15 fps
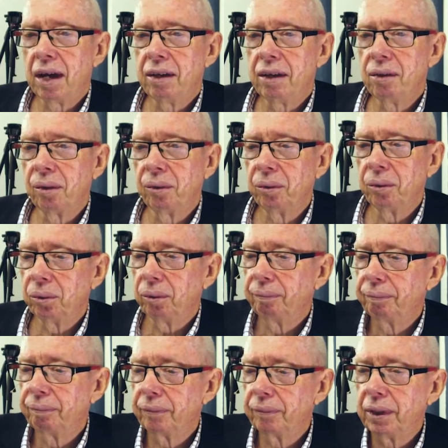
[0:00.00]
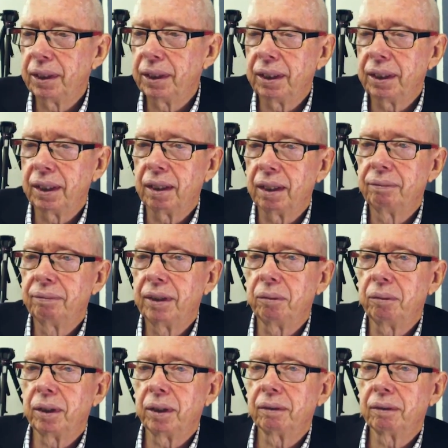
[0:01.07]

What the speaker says: not at all. Well, there you go. Anyway.